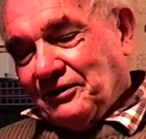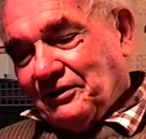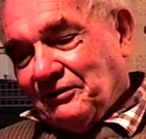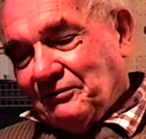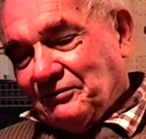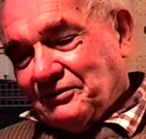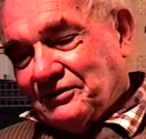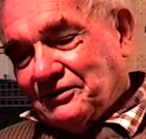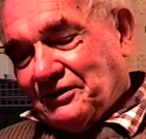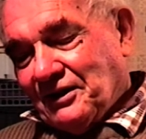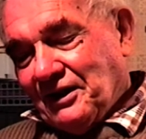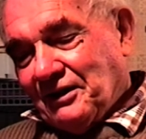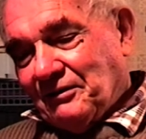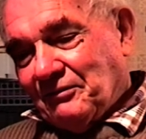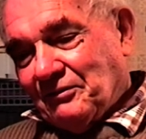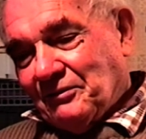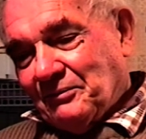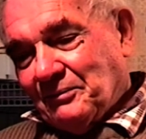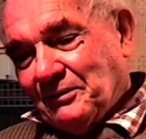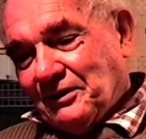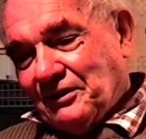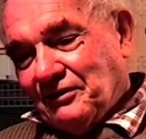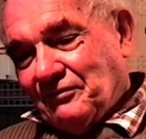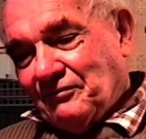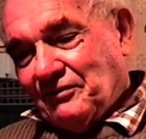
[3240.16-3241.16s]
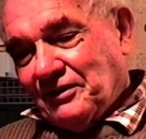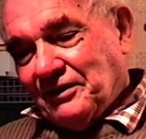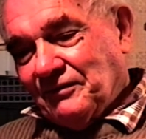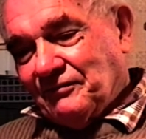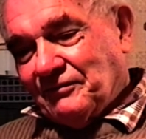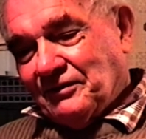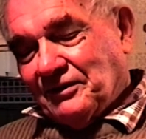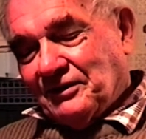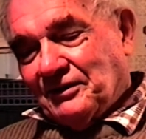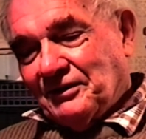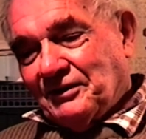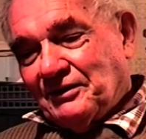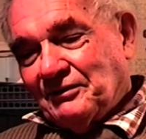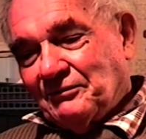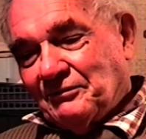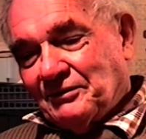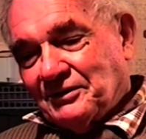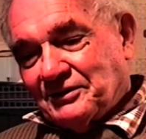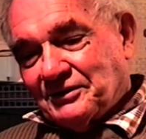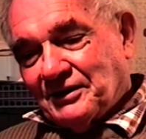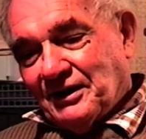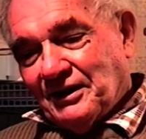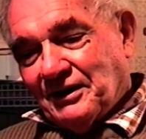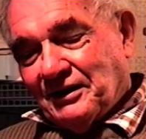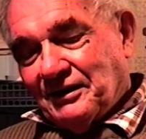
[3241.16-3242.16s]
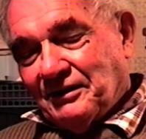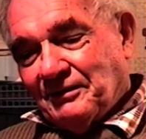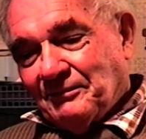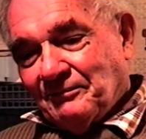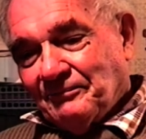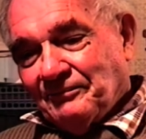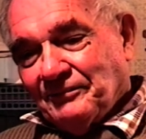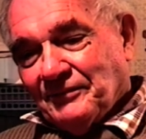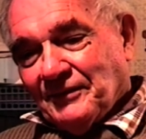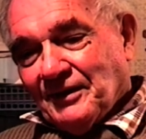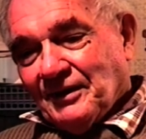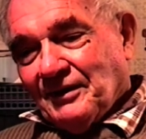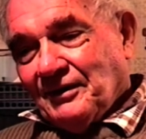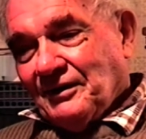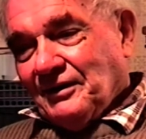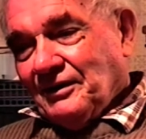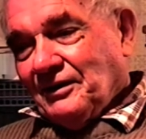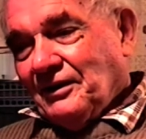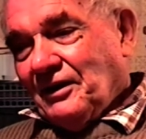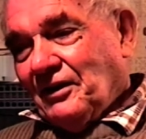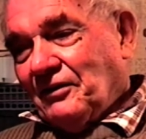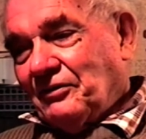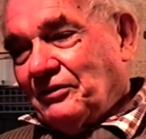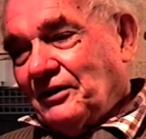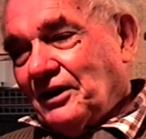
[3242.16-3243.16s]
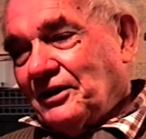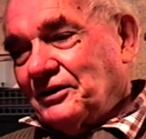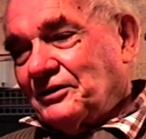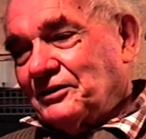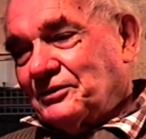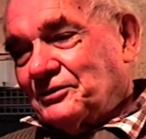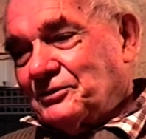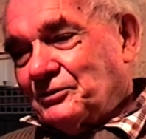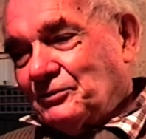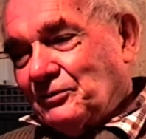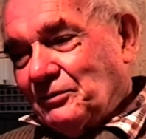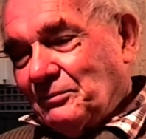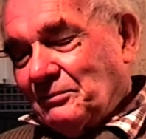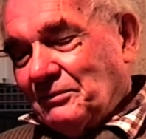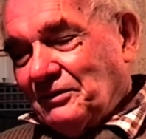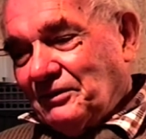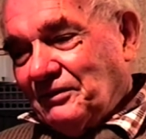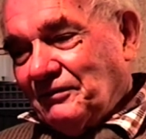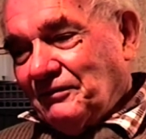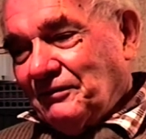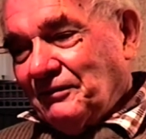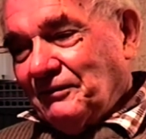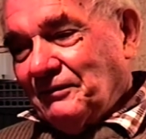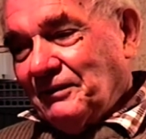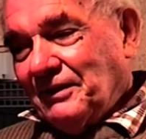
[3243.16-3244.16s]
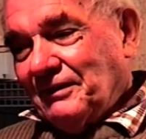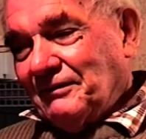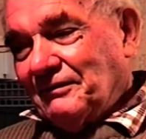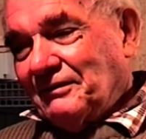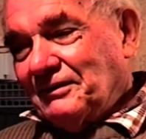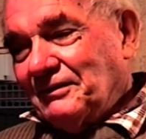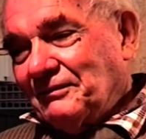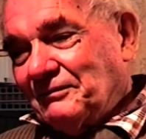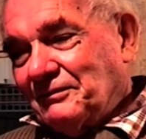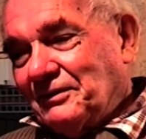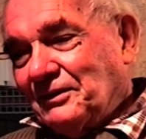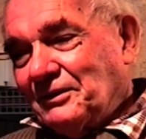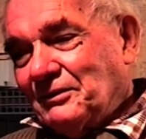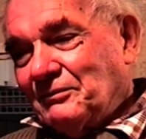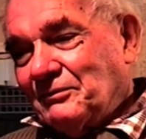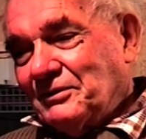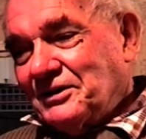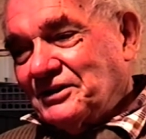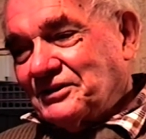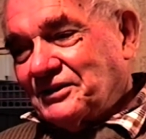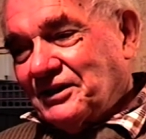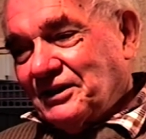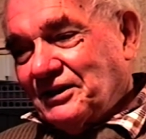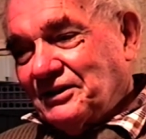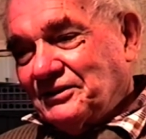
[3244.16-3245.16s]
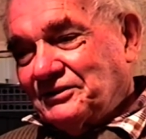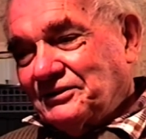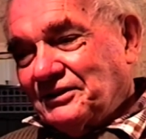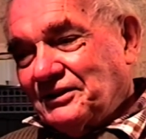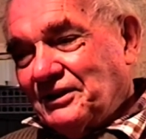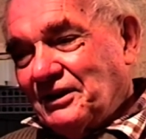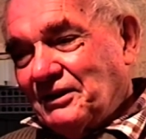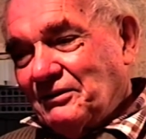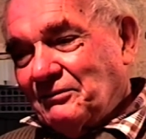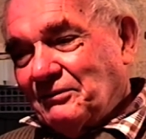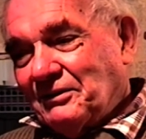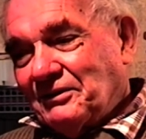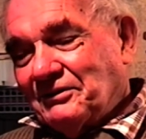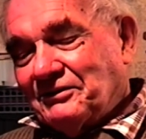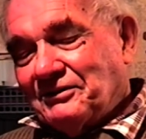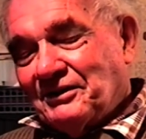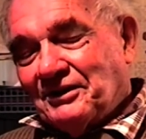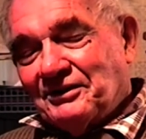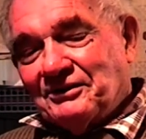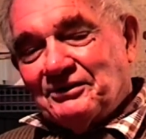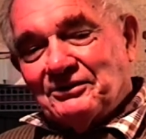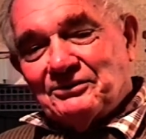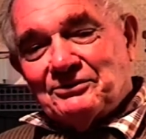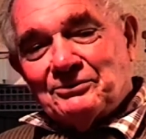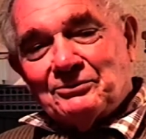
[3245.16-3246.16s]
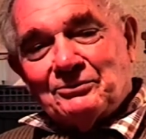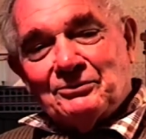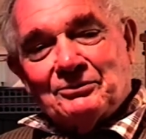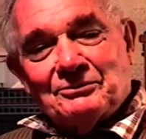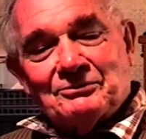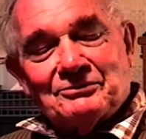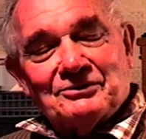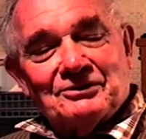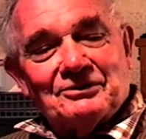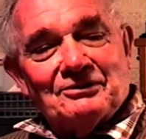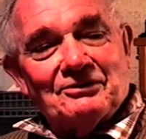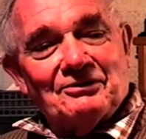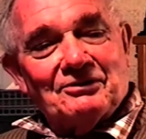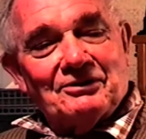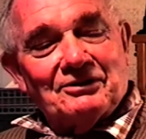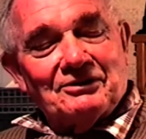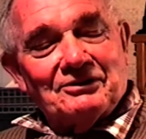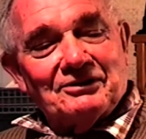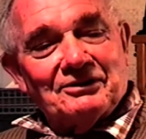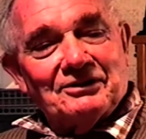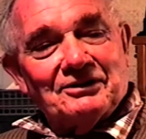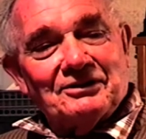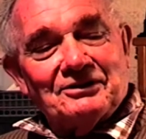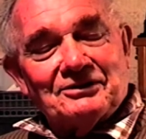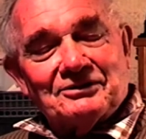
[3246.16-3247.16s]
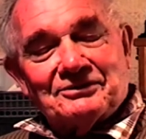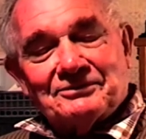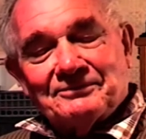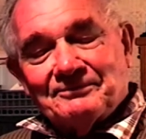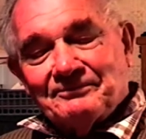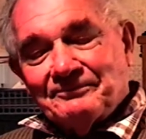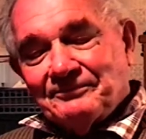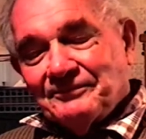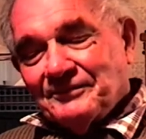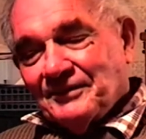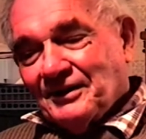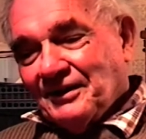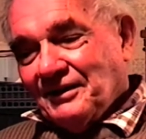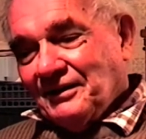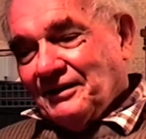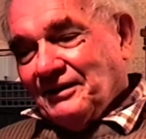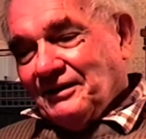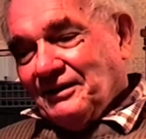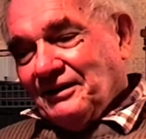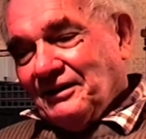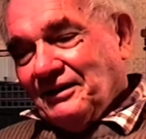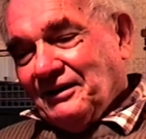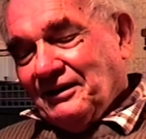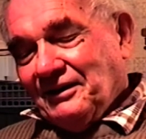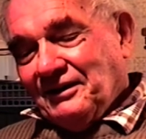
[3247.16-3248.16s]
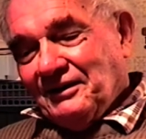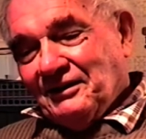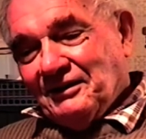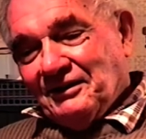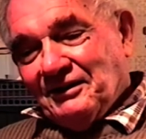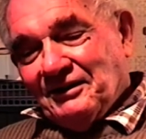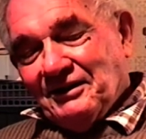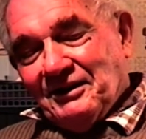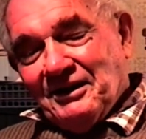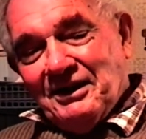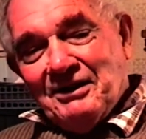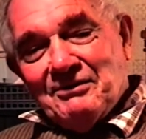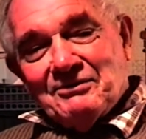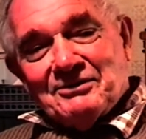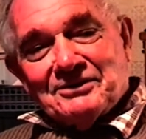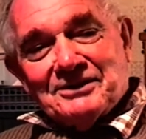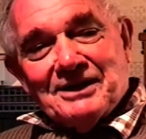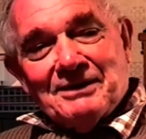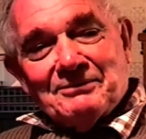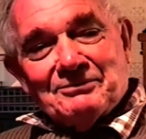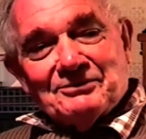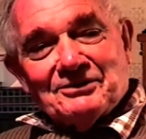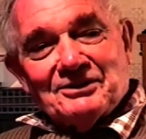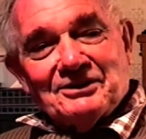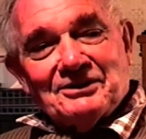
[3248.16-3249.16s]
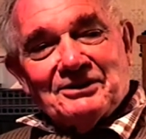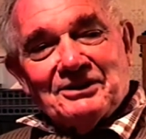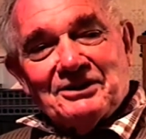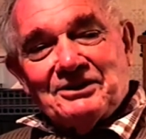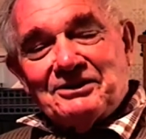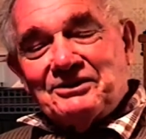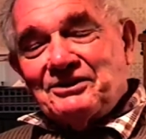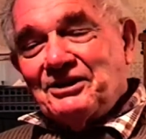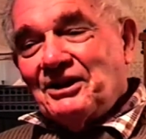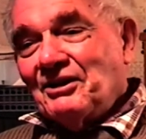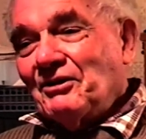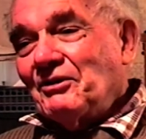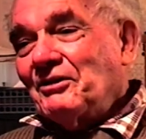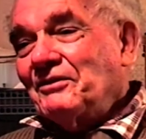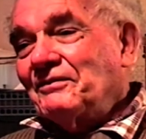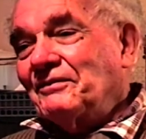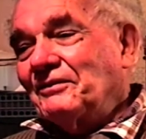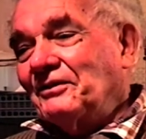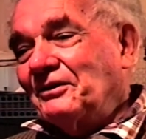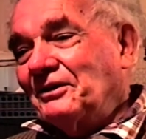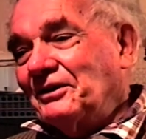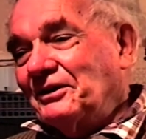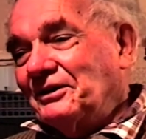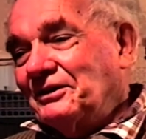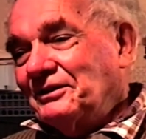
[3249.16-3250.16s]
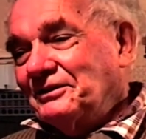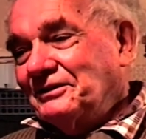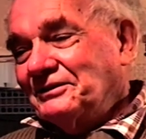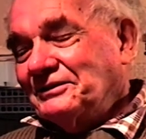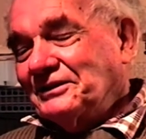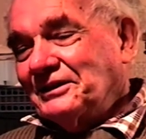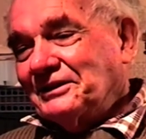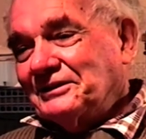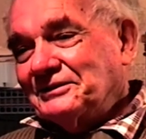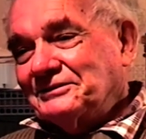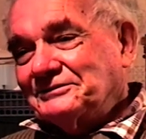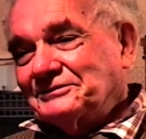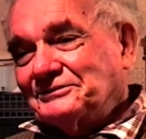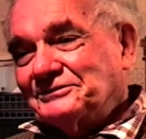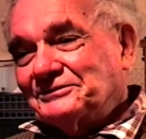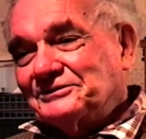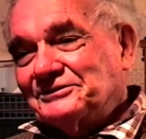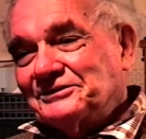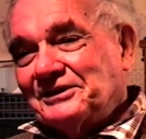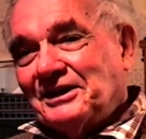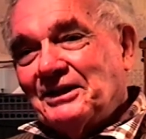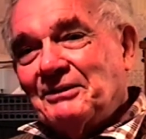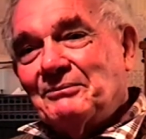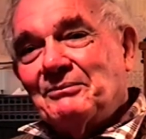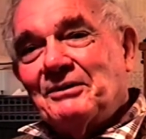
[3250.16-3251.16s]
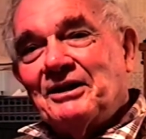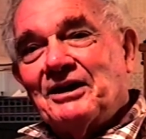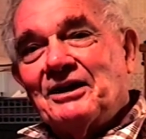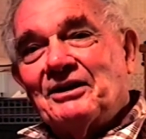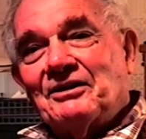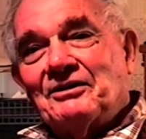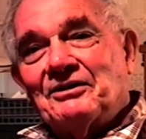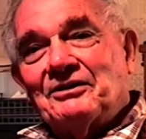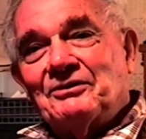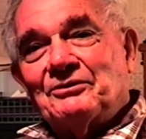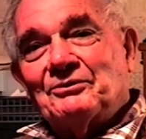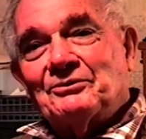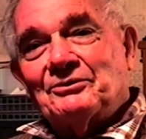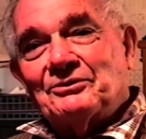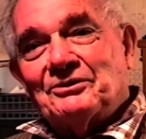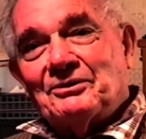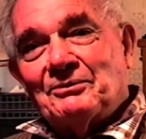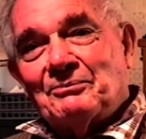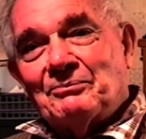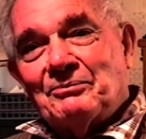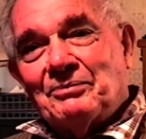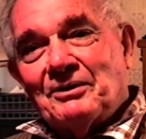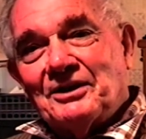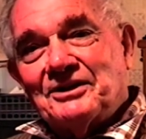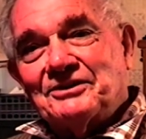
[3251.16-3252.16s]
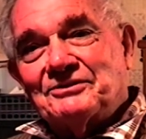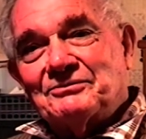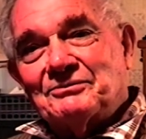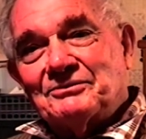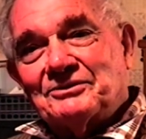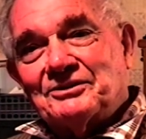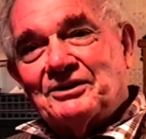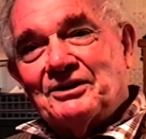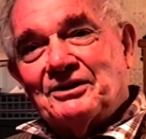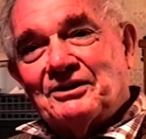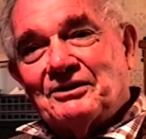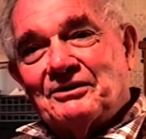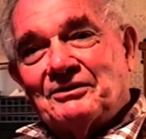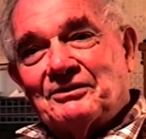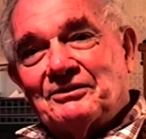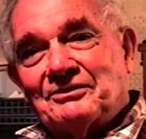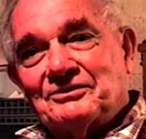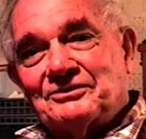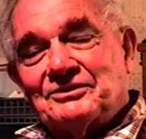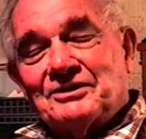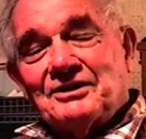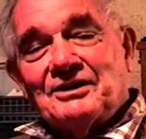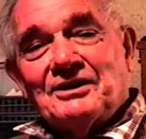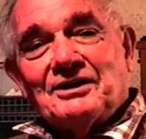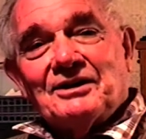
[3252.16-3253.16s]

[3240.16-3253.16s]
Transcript: he was staying with me in Reefton, and there was a thunderstorm. And if you've never lived in the West Coast, you don't know what thunderstorms and lightning is. And he was absolutely terrified. I can see him now. He thought the place was going to, because